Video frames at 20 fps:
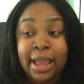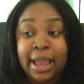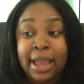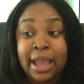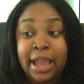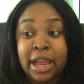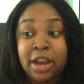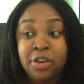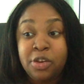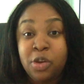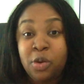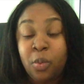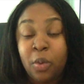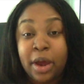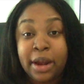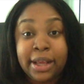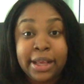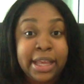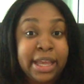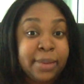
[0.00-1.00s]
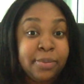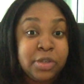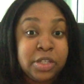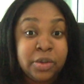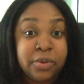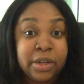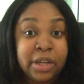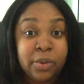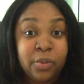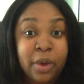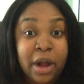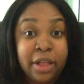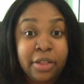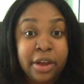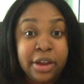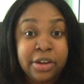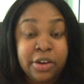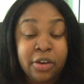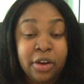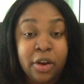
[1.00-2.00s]
and you want to keep doing well
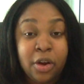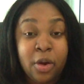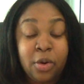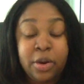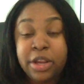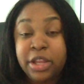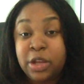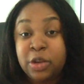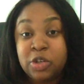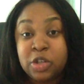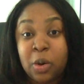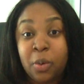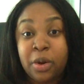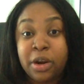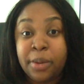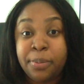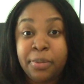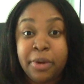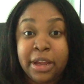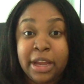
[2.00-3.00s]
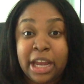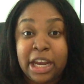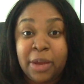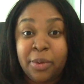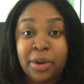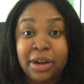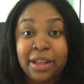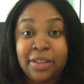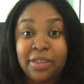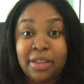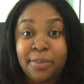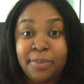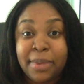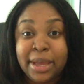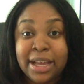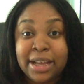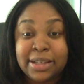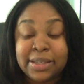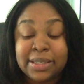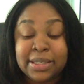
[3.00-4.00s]
on your own, and you don't want to bring anyone in the
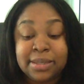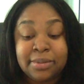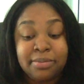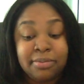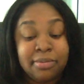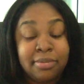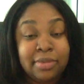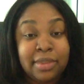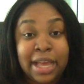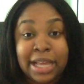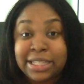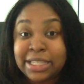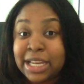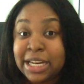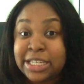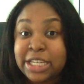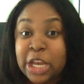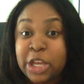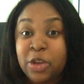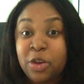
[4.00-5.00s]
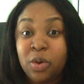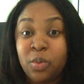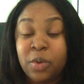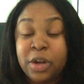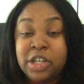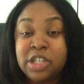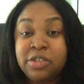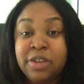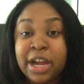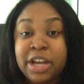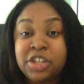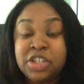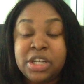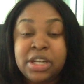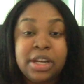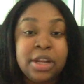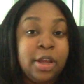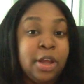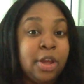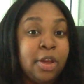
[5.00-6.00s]
mix, that's going to take you in one
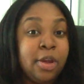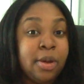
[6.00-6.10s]
direction.